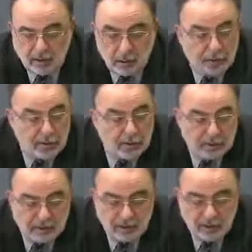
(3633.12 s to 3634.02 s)
others,
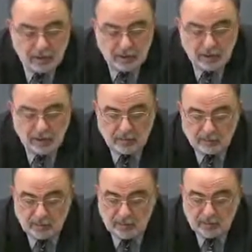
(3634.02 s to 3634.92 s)
particularly the
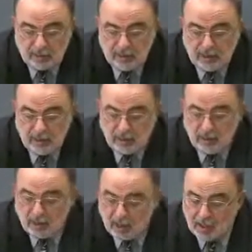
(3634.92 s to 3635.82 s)
priest, have
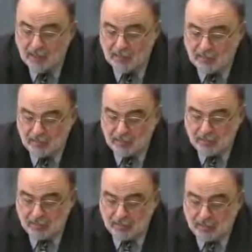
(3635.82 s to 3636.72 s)
to argue
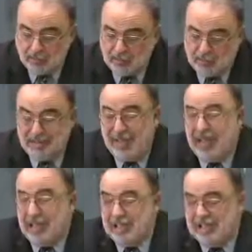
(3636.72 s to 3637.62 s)
Don Quixote's
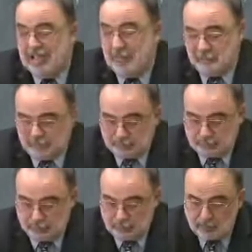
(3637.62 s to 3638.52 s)
case
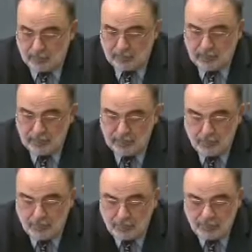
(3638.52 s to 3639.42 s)

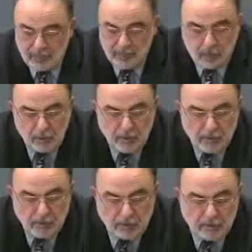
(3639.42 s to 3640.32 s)
to prevent the Holy
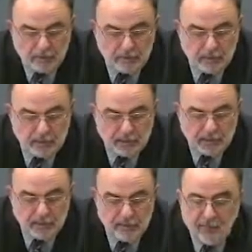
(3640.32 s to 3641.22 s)
Brotherhood from
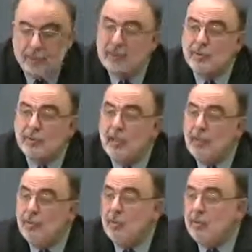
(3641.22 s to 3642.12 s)
taking him prisoner.
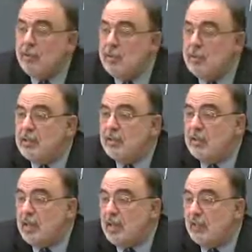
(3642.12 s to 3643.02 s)
Remember, his
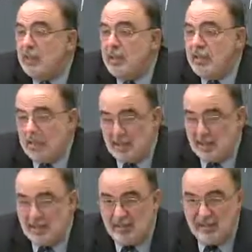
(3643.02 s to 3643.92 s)
crime is
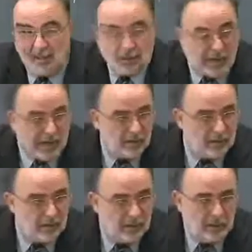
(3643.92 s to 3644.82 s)
against the
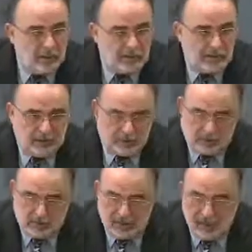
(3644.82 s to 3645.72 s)
crown,
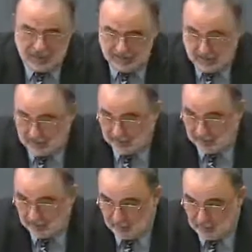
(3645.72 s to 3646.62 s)
because the galley
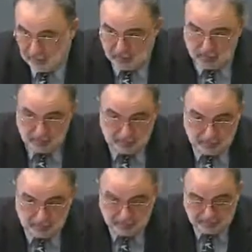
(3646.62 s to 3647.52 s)
slaves were under the
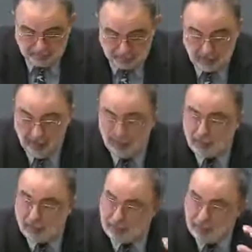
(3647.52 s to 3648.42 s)
purview of the crown,
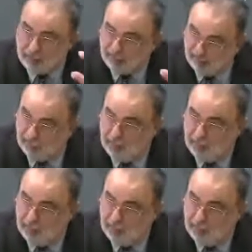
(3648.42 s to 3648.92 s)
so he would have